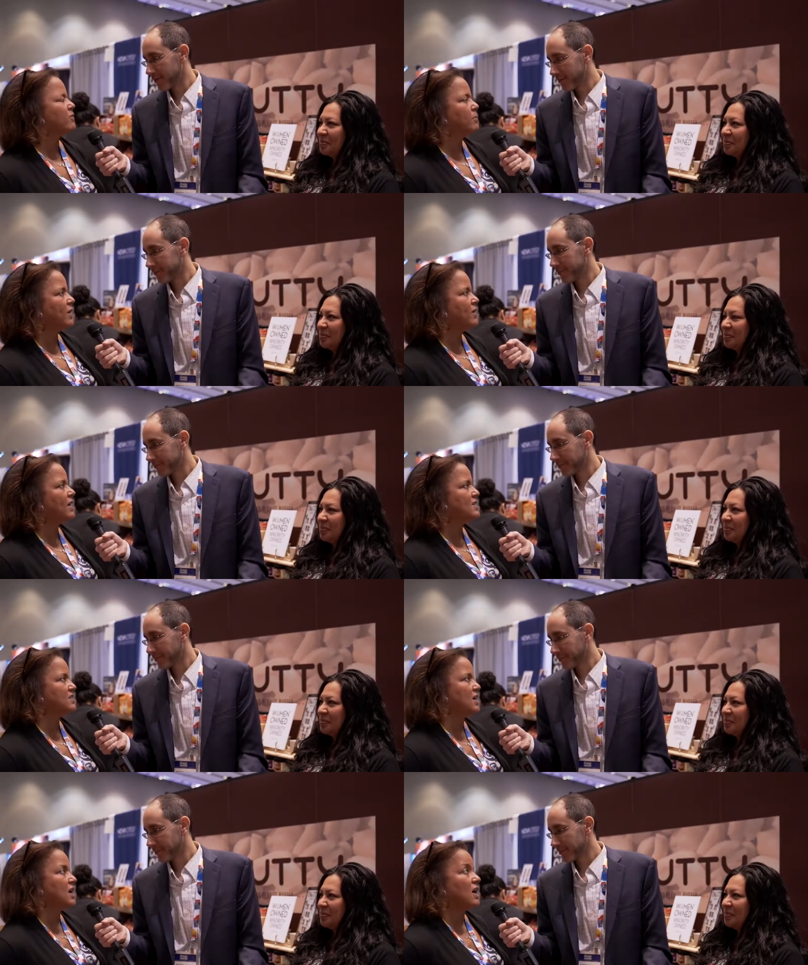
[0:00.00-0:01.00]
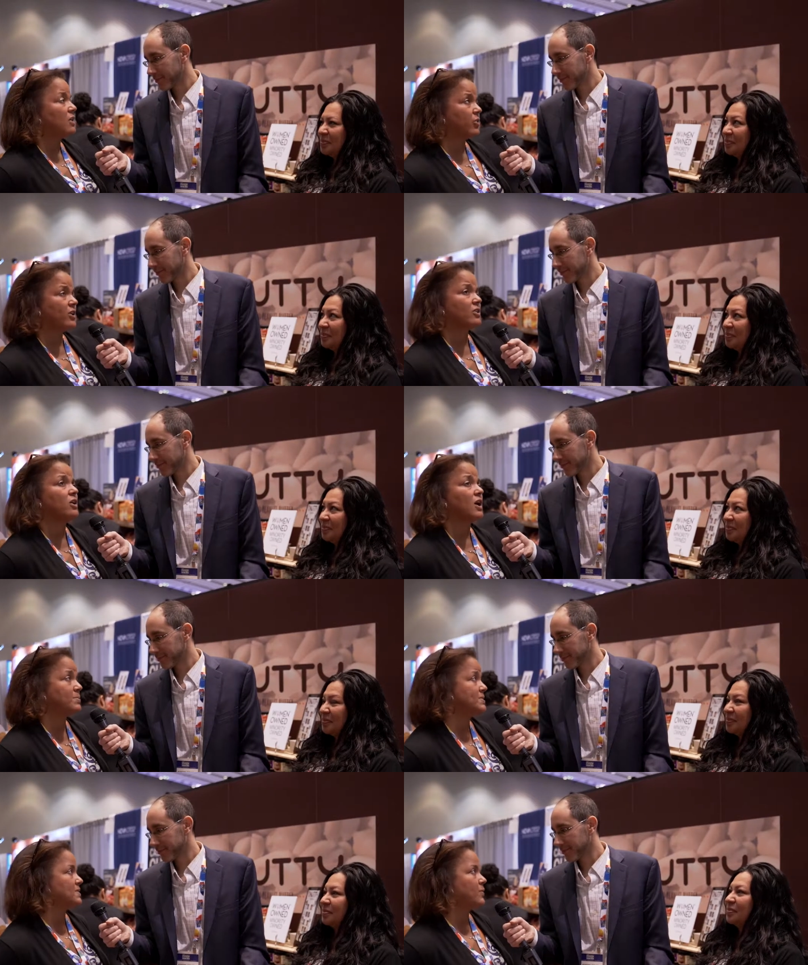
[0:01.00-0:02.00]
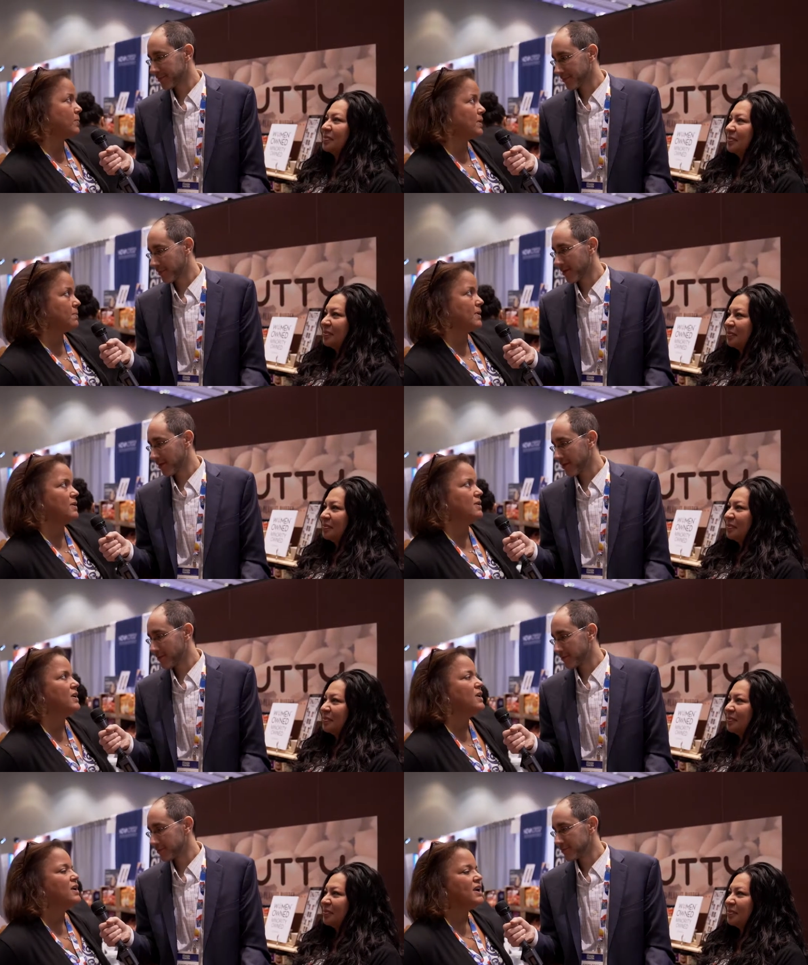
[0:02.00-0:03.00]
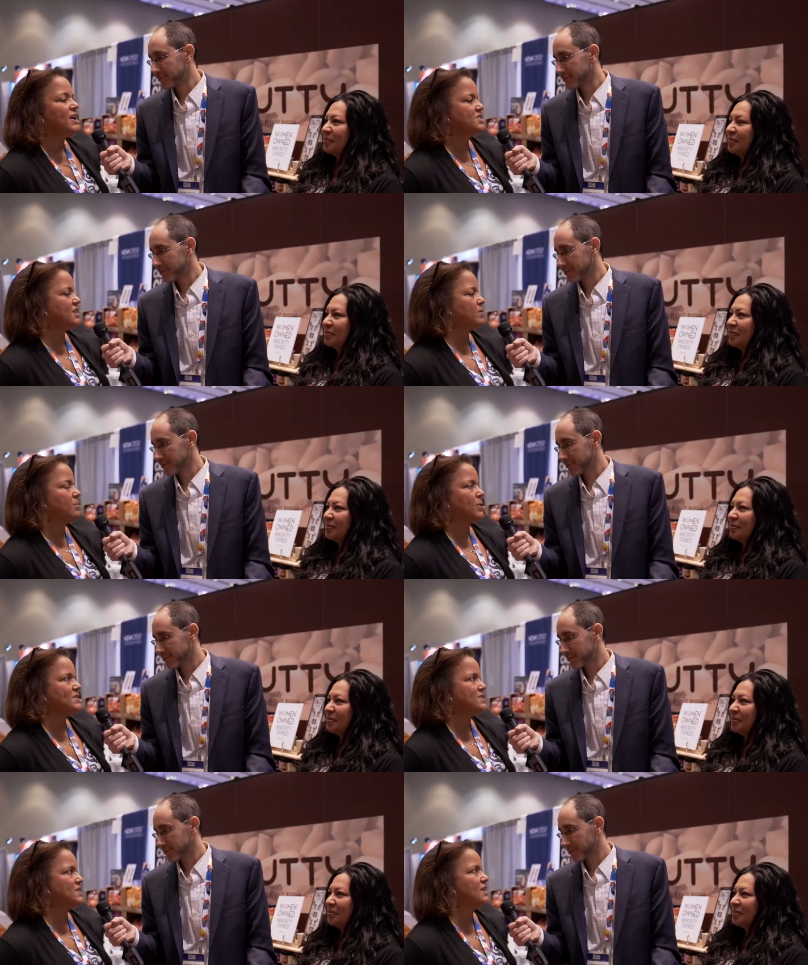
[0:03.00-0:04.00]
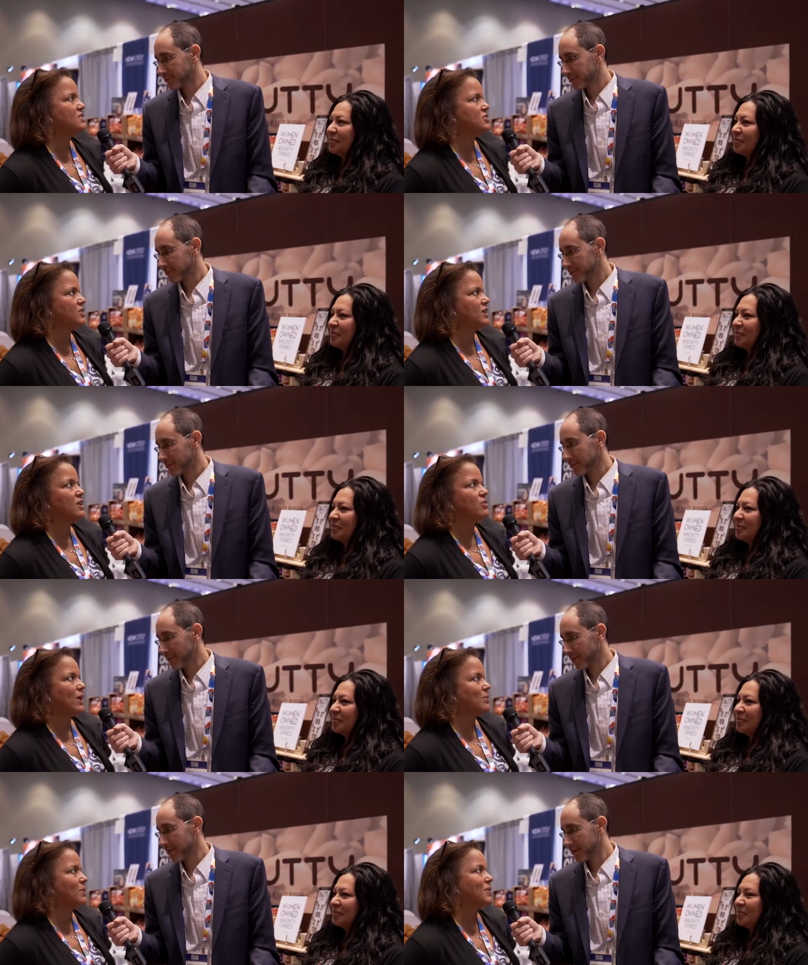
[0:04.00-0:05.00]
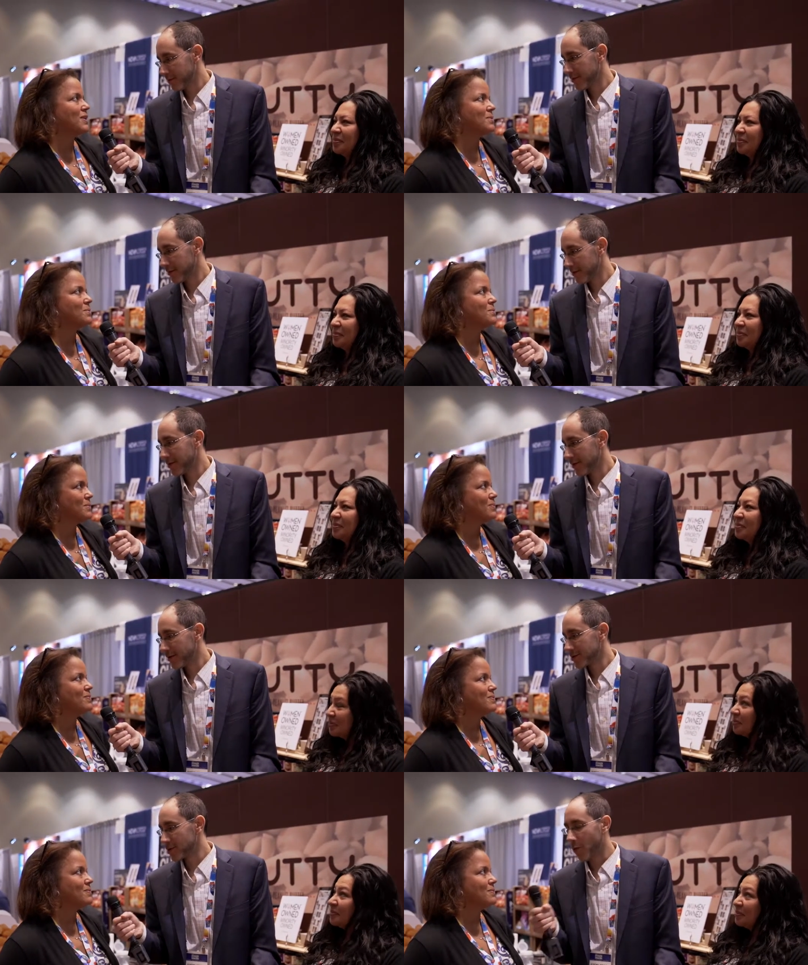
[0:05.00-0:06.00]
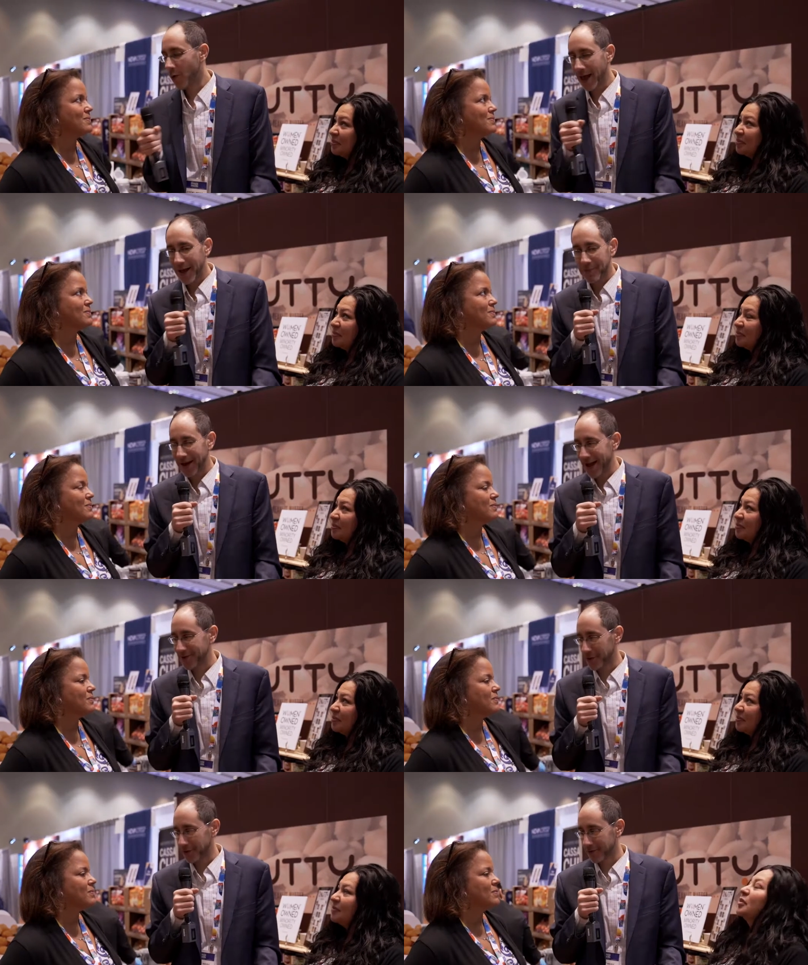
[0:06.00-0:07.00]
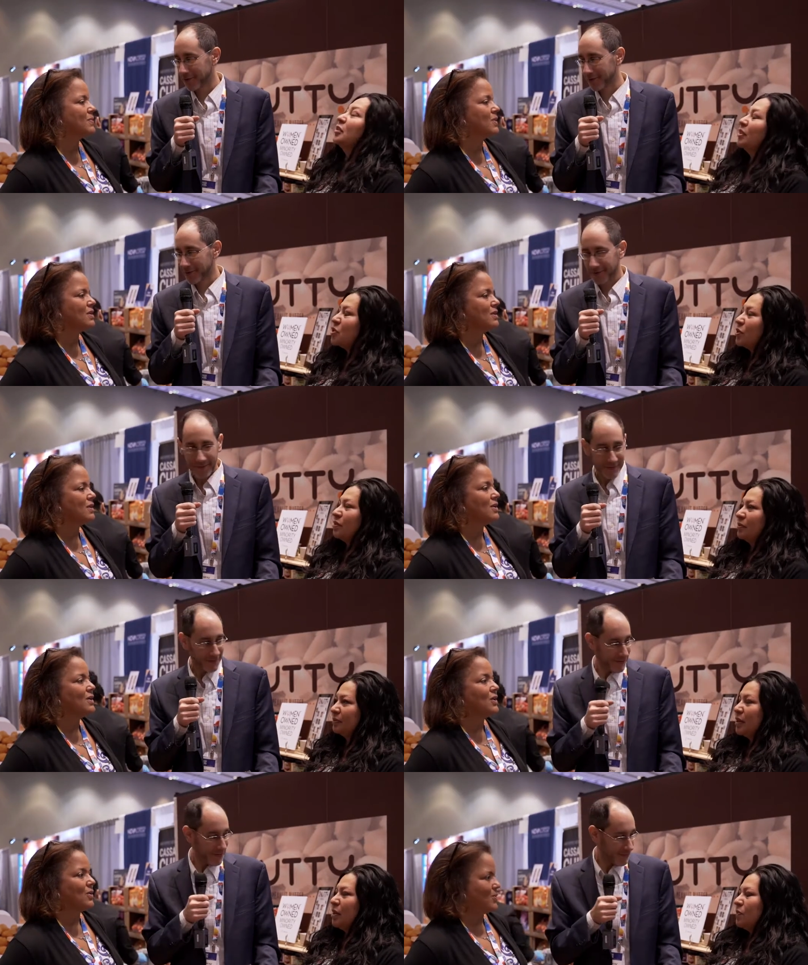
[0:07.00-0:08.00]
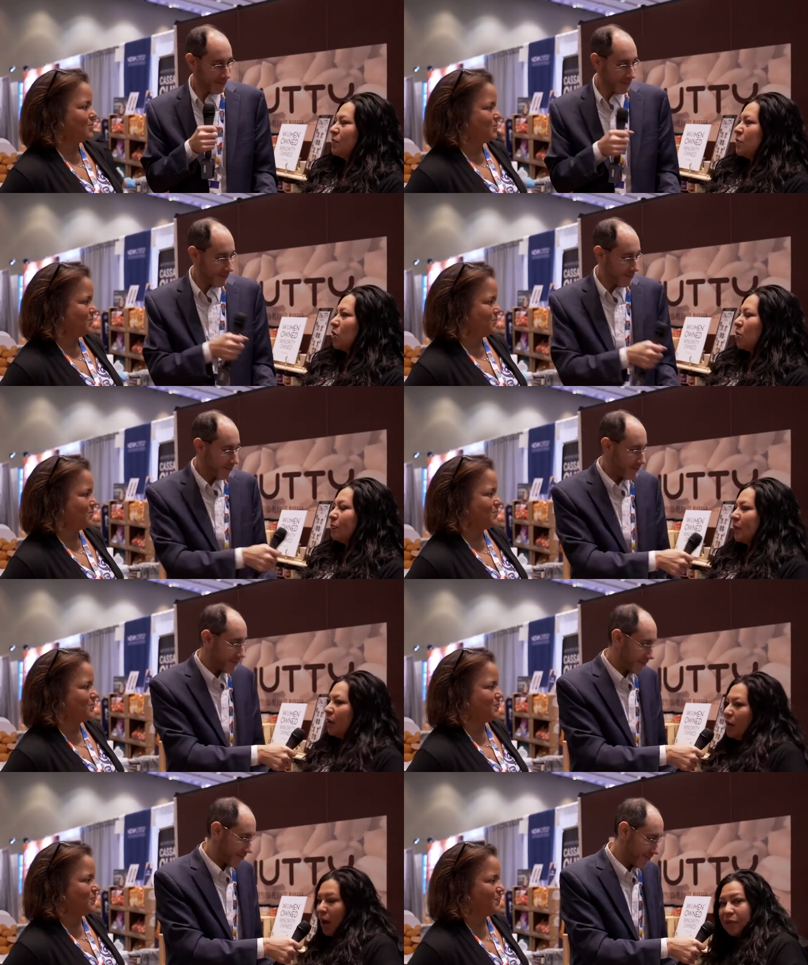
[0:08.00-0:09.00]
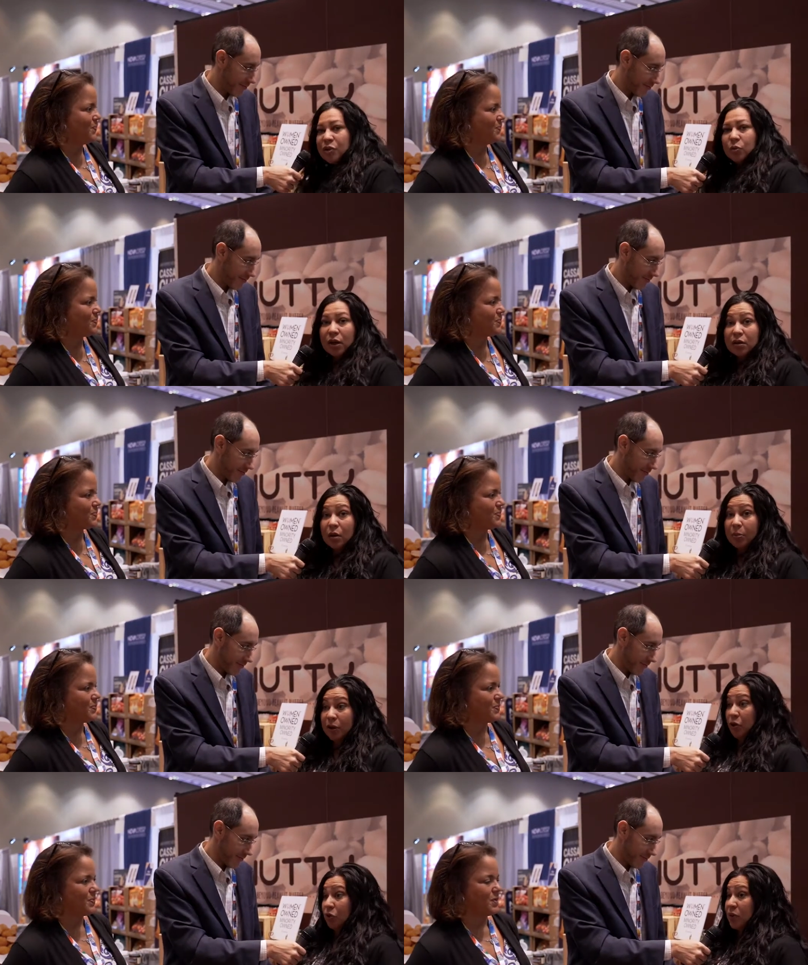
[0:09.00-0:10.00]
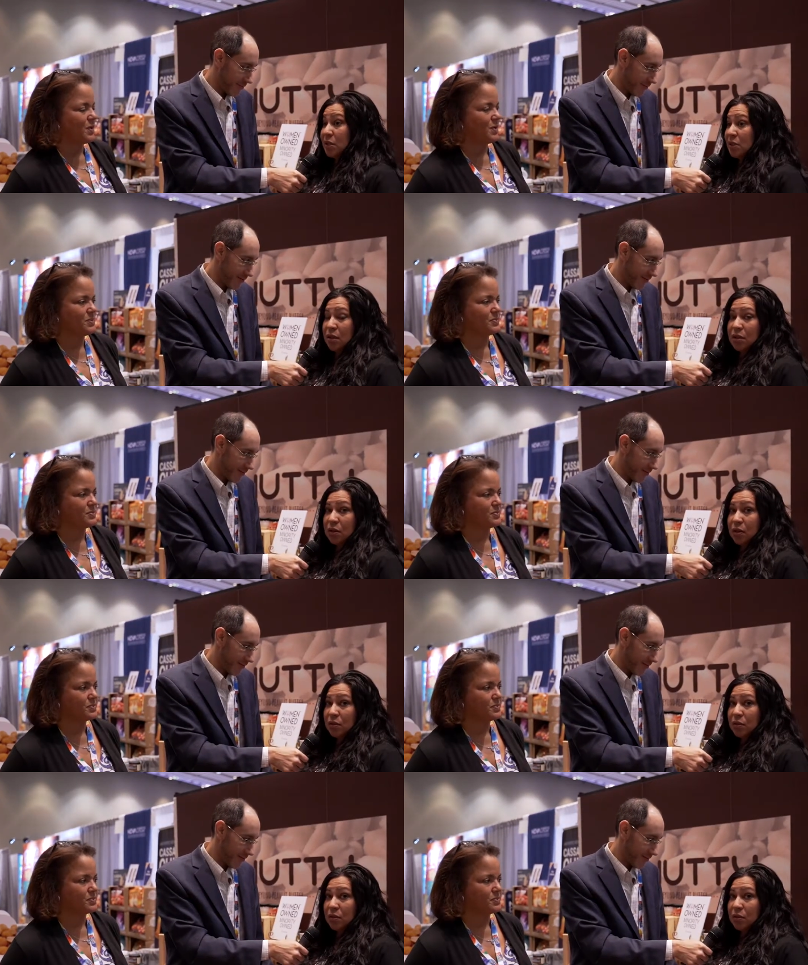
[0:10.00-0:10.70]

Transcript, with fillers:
Speaker 1: of America as a healthier option for peanut butter? And she embraced it and took it and ran with it.
Speaker 2: So what happened after? So
Speaker 3: after we ended up on Q V C,